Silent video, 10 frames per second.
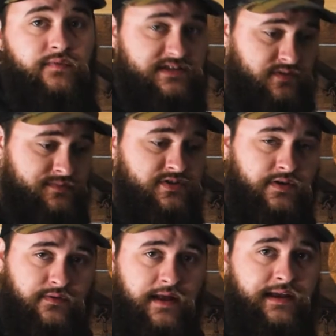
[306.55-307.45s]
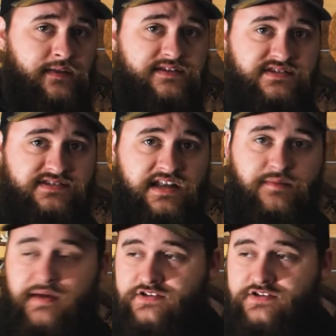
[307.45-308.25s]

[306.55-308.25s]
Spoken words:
That's what I'm shooting right now. That's the setup I